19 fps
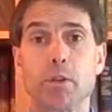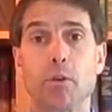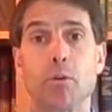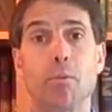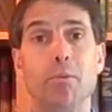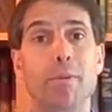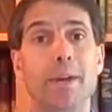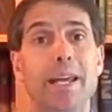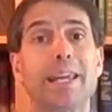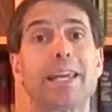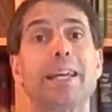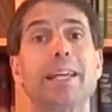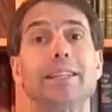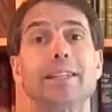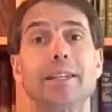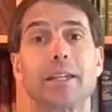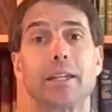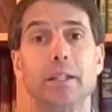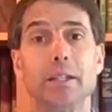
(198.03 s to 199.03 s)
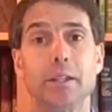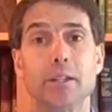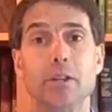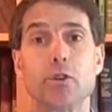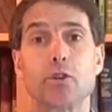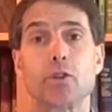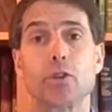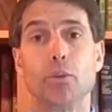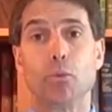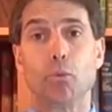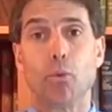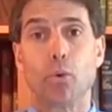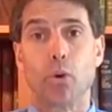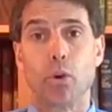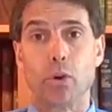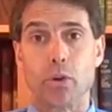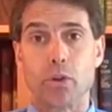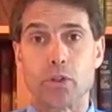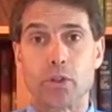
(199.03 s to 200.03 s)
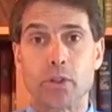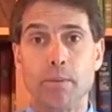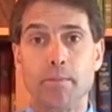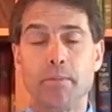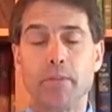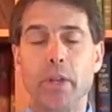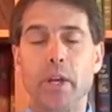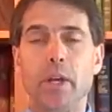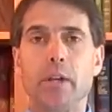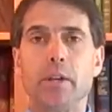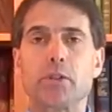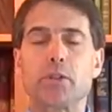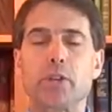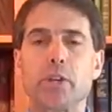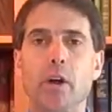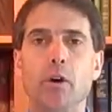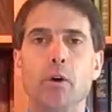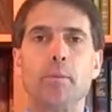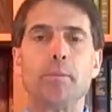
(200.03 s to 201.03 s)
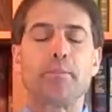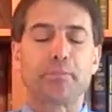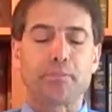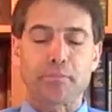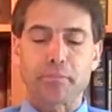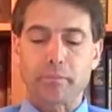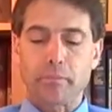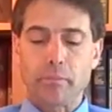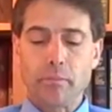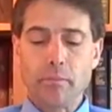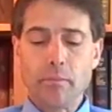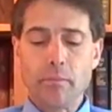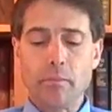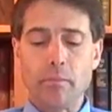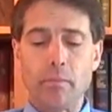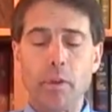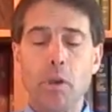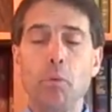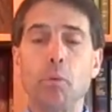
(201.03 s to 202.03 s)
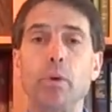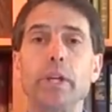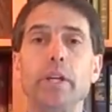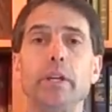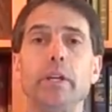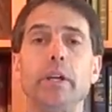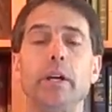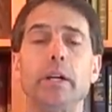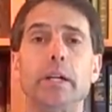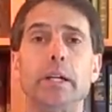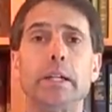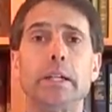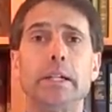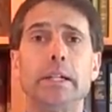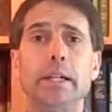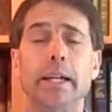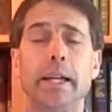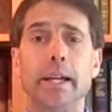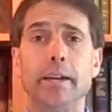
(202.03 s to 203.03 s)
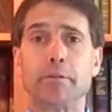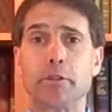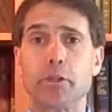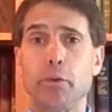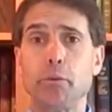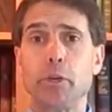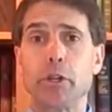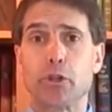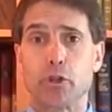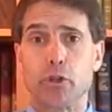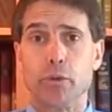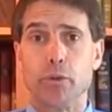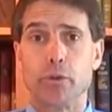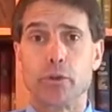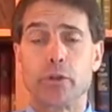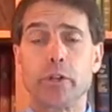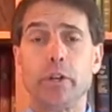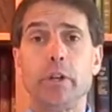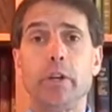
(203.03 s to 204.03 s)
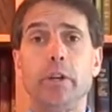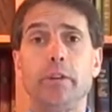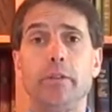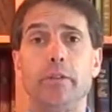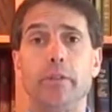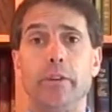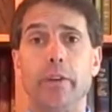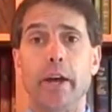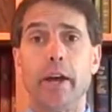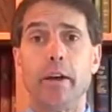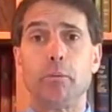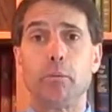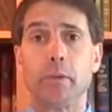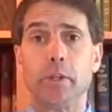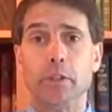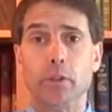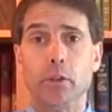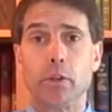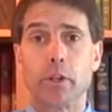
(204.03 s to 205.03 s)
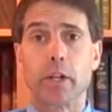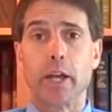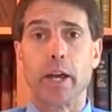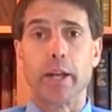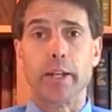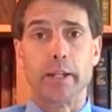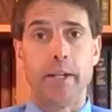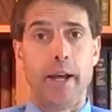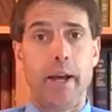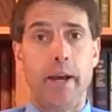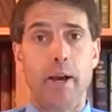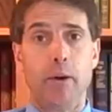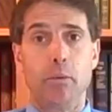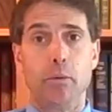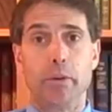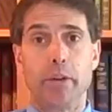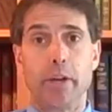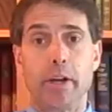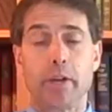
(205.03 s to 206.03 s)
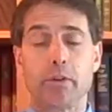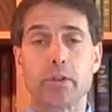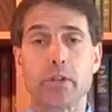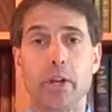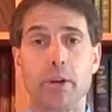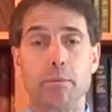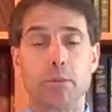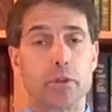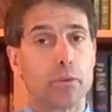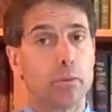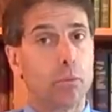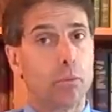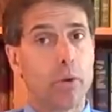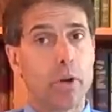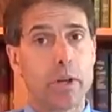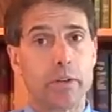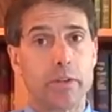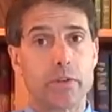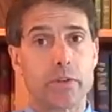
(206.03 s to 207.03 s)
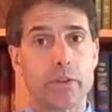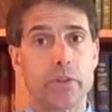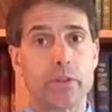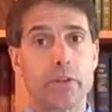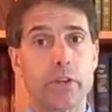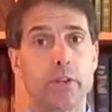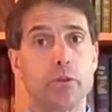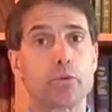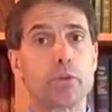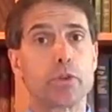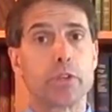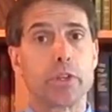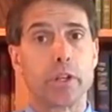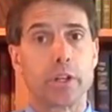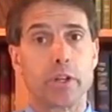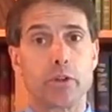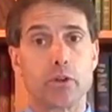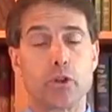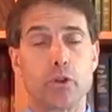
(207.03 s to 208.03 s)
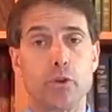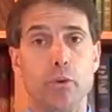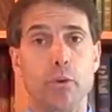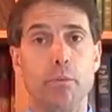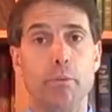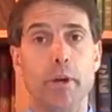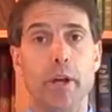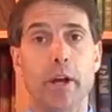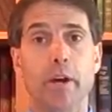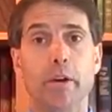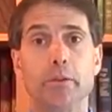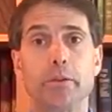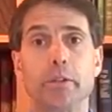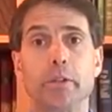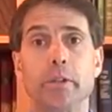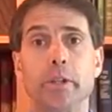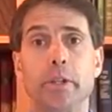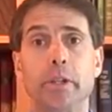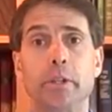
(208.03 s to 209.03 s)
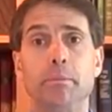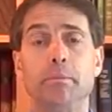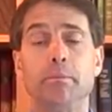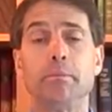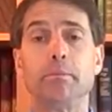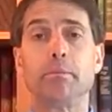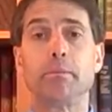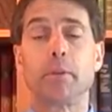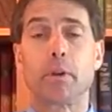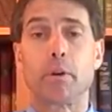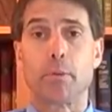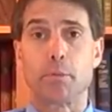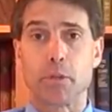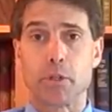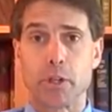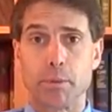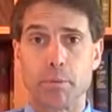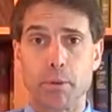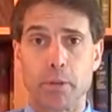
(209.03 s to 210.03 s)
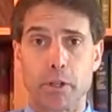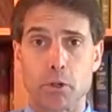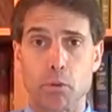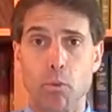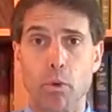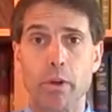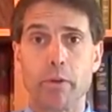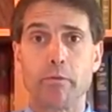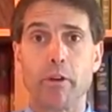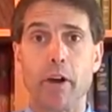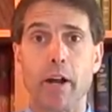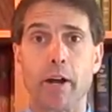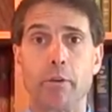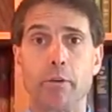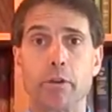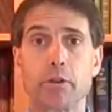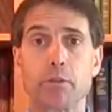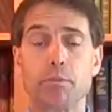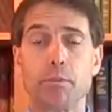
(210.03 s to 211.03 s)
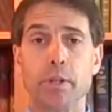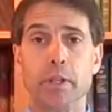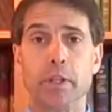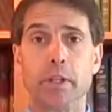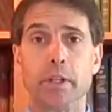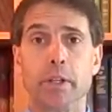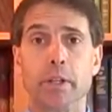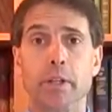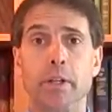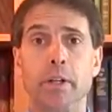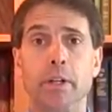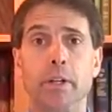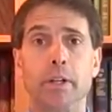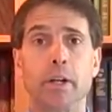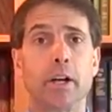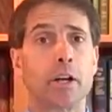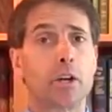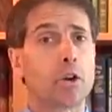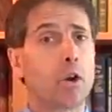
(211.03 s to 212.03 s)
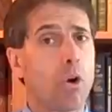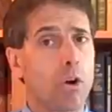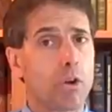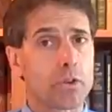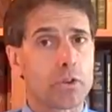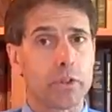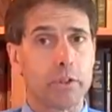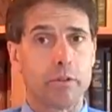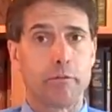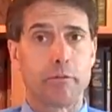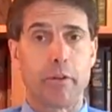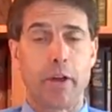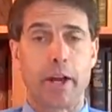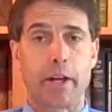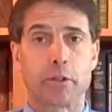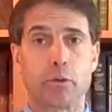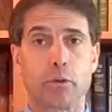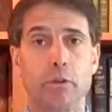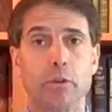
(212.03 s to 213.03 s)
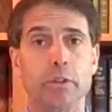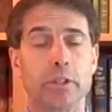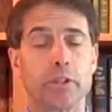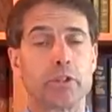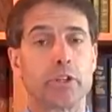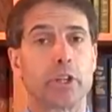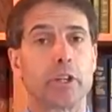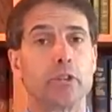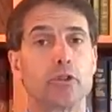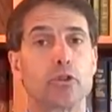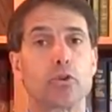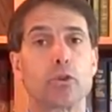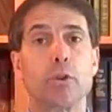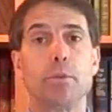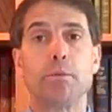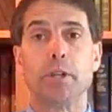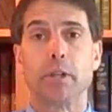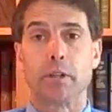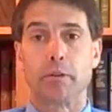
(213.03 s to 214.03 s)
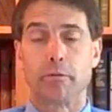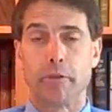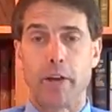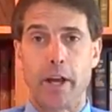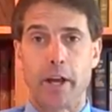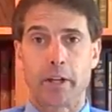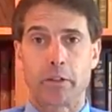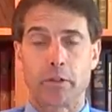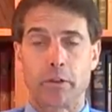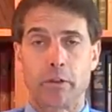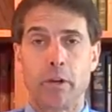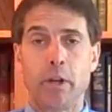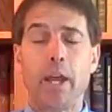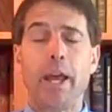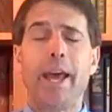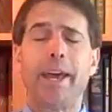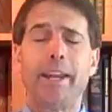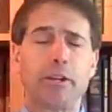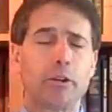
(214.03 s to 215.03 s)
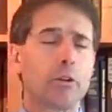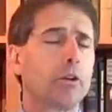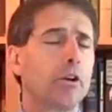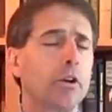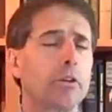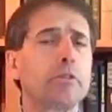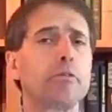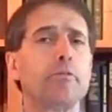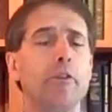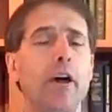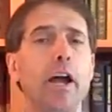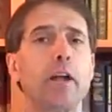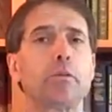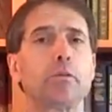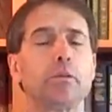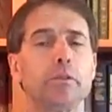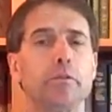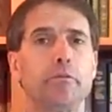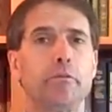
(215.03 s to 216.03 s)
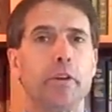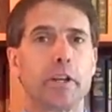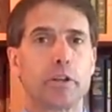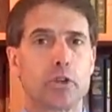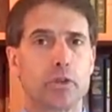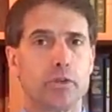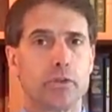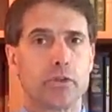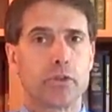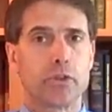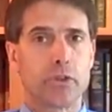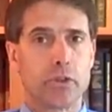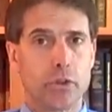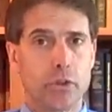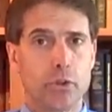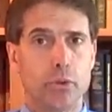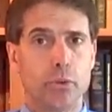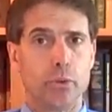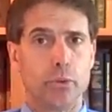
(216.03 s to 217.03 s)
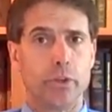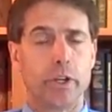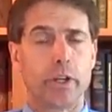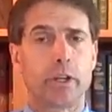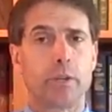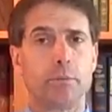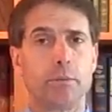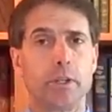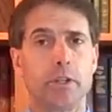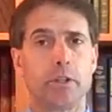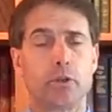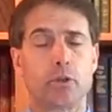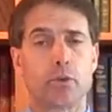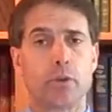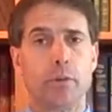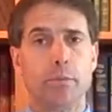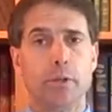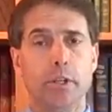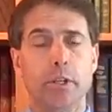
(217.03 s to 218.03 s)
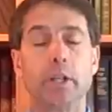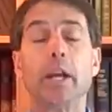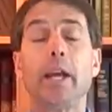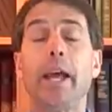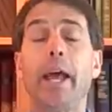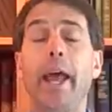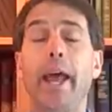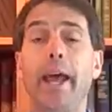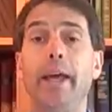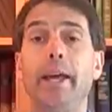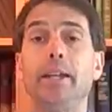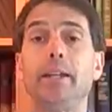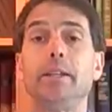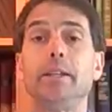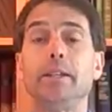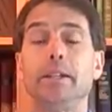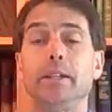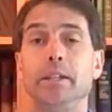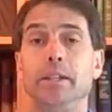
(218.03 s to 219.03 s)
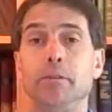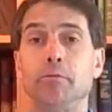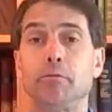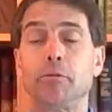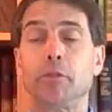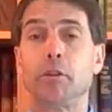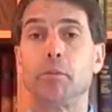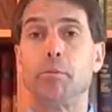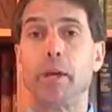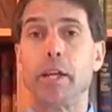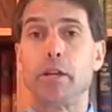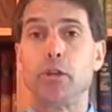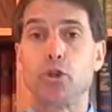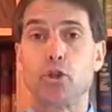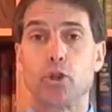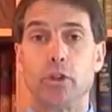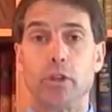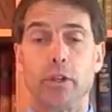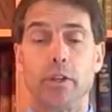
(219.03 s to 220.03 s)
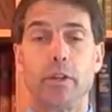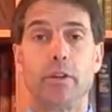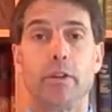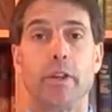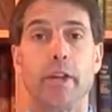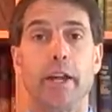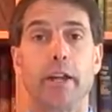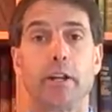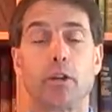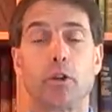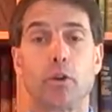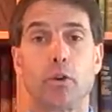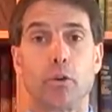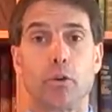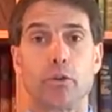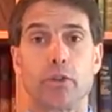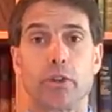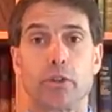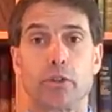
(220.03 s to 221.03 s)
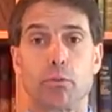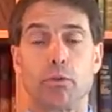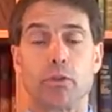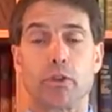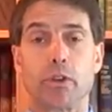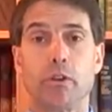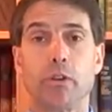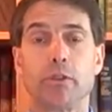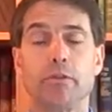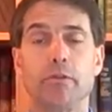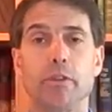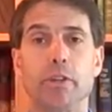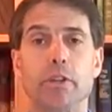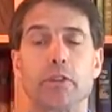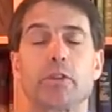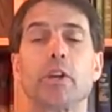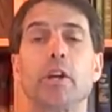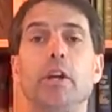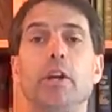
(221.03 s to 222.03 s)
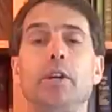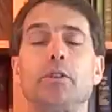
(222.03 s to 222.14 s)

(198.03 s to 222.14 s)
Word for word: They were making the condition worse. So we uh, have two issues that we look at now with Alzheimer's. The one is this interesting issue about um, herpes simplex 1 virus being uh, a causative factor, or at least a contributing factor. And there are other viral infections too that can be contributing, and the inflammation that occurs as a result of this.